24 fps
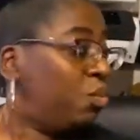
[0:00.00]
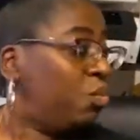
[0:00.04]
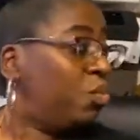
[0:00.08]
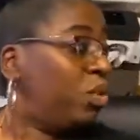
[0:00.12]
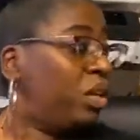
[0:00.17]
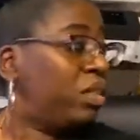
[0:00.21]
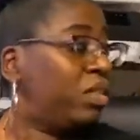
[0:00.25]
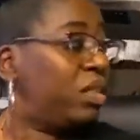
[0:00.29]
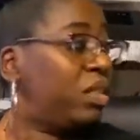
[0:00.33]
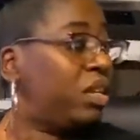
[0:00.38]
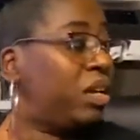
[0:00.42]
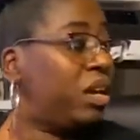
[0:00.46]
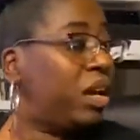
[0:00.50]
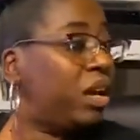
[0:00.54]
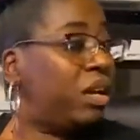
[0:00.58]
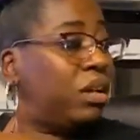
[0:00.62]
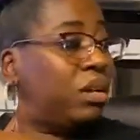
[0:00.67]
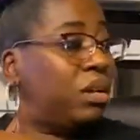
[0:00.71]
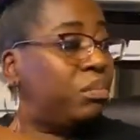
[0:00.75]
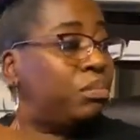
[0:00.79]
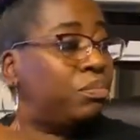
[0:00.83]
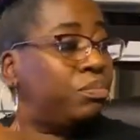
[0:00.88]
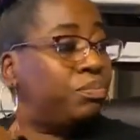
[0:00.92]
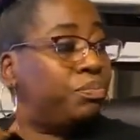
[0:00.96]
with the
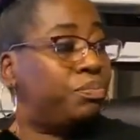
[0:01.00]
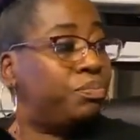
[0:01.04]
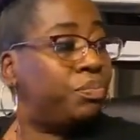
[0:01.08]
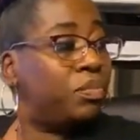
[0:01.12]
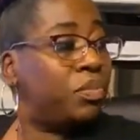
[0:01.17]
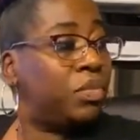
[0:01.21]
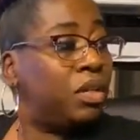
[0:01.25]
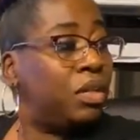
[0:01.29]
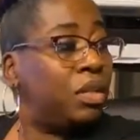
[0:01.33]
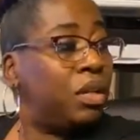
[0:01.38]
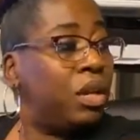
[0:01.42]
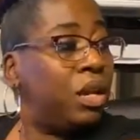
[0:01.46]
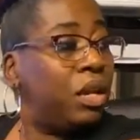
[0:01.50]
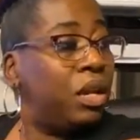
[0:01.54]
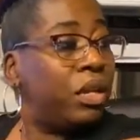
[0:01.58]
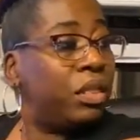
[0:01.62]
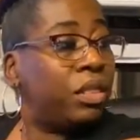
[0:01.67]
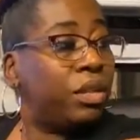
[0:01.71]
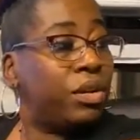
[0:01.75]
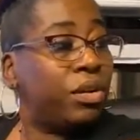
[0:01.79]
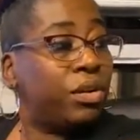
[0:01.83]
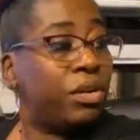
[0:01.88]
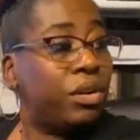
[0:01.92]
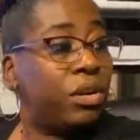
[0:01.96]

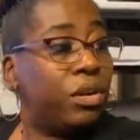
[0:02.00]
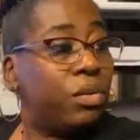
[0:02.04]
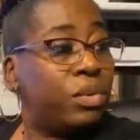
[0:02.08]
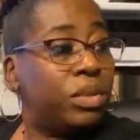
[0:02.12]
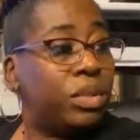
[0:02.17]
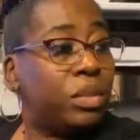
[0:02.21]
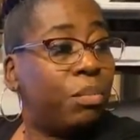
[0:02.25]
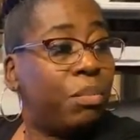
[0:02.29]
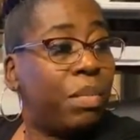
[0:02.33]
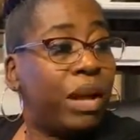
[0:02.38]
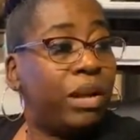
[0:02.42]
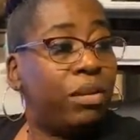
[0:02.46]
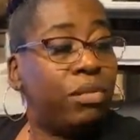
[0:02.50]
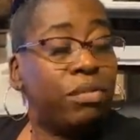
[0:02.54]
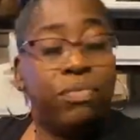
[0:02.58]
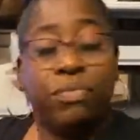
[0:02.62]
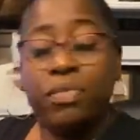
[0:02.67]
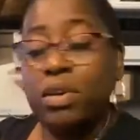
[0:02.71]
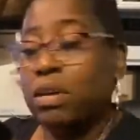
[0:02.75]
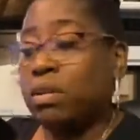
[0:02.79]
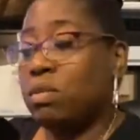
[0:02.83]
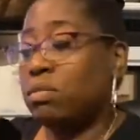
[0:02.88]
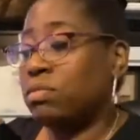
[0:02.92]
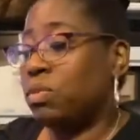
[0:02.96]
girl with the
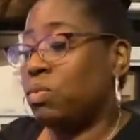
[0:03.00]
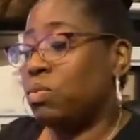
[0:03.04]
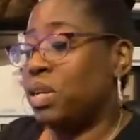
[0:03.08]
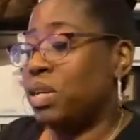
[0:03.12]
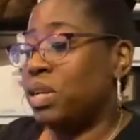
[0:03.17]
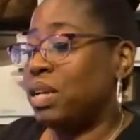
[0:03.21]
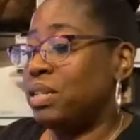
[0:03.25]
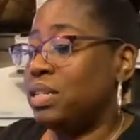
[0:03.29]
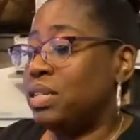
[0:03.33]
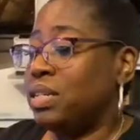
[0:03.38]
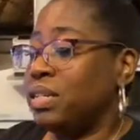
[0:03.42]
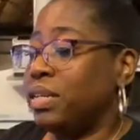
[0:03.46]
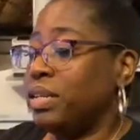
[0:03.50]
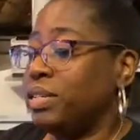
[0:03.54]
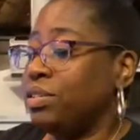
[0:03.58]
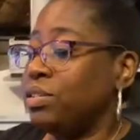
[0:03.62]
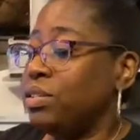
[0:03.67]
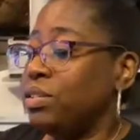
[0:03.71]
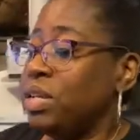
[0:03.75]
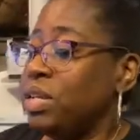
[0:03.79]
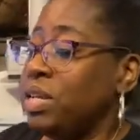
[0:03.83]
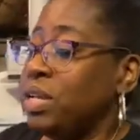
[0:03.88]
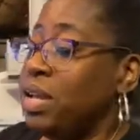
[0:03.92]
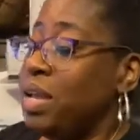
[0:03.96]
microphone, the one I did
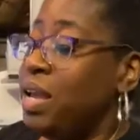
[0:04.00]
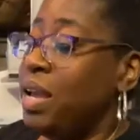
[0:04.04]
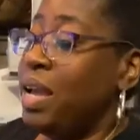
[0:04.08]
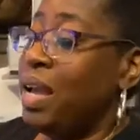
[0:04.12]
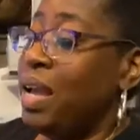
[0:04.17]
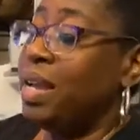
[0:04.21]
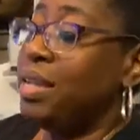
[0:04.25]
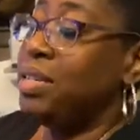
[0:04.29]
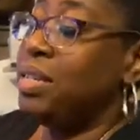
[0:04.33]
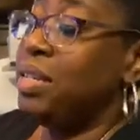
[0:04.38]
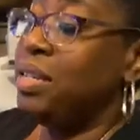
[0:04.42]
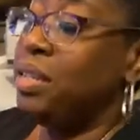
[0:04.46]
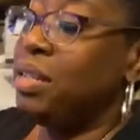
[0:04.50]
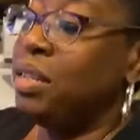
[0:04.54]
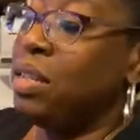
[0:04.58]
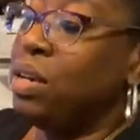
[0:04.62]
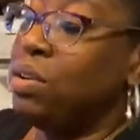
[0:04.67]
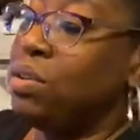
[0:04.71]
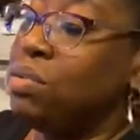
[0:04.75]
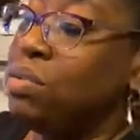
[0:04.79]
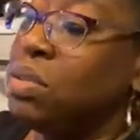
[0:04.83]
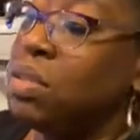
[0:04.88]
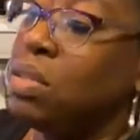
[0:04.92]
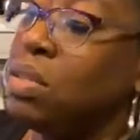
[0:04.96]
yesterday, I did
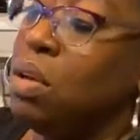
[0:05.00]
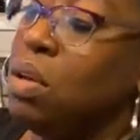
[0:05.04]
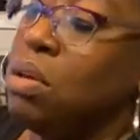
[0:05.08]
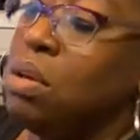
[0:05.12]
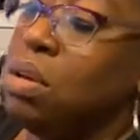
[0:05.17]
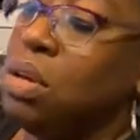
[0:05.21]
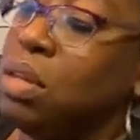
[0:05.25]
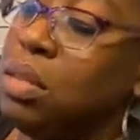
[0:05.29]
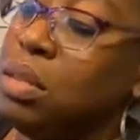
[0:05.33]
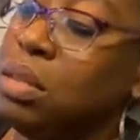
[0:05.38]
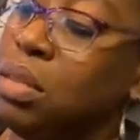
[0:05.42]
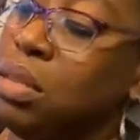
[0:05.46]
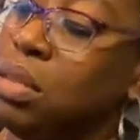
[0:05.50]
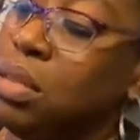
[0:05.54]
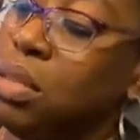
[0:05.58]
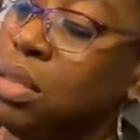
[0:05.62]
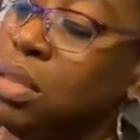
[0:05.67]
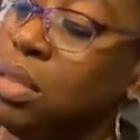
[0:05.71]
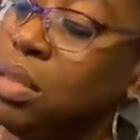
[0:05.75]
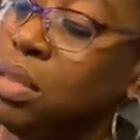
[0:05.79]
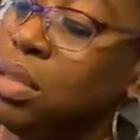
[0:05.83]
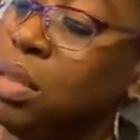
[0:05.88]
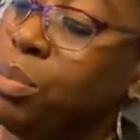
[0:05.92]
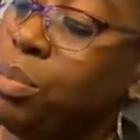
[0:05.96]
those on
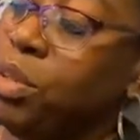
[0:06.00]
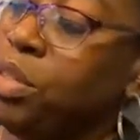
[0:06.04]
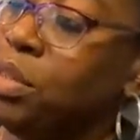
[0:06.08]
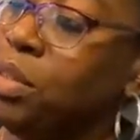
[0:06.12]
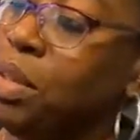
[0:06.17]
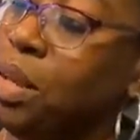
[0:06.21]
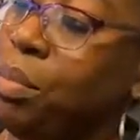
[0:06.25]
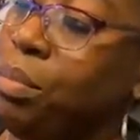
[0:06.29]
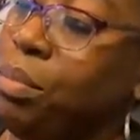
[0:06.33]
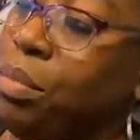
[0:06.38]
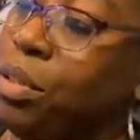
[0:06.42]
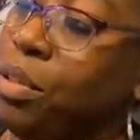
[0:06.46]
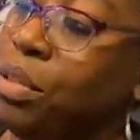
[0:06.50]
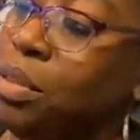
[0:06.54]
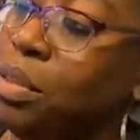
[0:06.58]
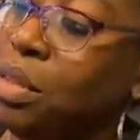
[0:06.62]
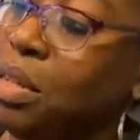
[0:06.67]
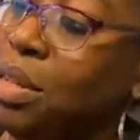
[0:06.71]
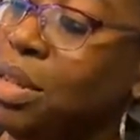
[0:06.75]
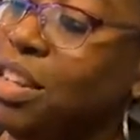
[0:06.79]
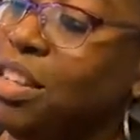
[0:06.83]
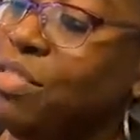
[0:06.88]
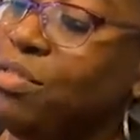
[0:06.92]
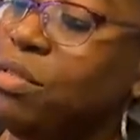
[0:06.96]
the shimmer
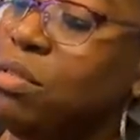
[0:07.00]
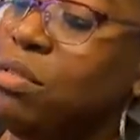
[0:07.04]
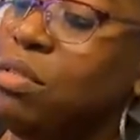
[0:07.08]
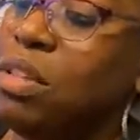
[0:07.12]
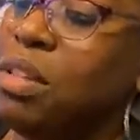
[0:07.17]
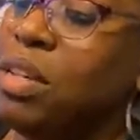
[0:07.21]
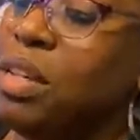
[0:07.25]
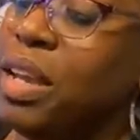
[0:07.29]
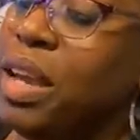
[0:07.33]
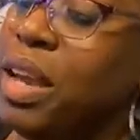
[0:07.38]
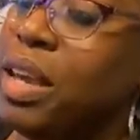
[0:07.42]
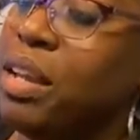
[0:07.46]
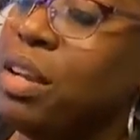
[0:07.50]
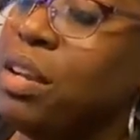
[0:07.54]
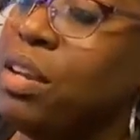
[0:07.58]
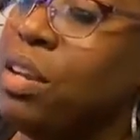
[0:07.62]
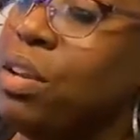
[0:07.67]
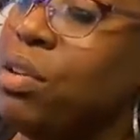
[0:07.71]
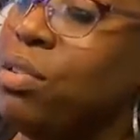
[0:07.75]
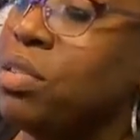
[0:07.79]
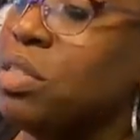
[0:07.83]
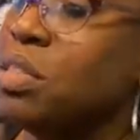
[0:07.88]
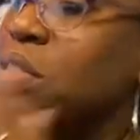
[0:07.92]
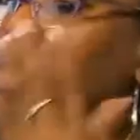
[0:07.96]
tumblers, and if you look at it
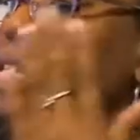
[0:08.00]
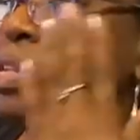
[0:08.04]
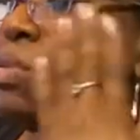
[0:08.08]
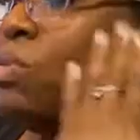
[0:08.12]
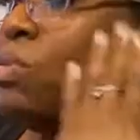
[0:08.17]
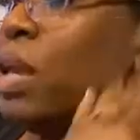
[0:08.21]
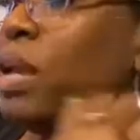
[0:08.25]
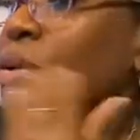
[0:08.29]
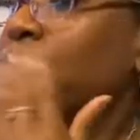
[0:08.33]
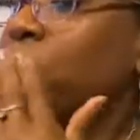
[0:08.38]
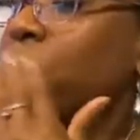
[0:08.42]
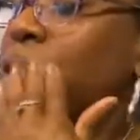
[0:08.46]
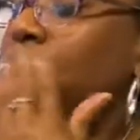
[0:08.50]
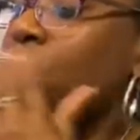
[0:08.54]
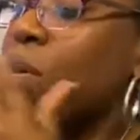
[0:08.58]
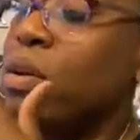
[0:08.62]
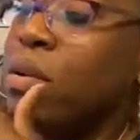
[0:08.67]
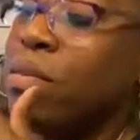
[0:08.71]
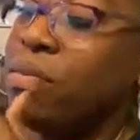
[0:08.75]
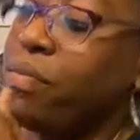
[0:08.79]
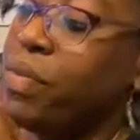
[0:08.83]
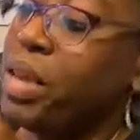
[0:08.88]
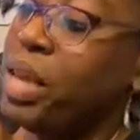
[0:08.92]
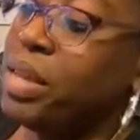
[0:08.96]
closely, like
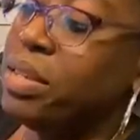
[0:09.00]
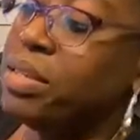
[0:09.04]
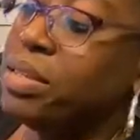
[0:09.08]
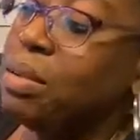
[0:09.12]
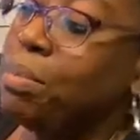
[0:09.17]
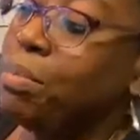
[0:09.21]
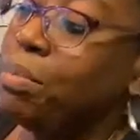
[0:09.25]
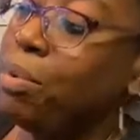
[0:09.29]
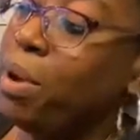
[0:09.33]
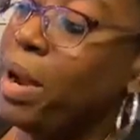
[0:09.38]
around her face, the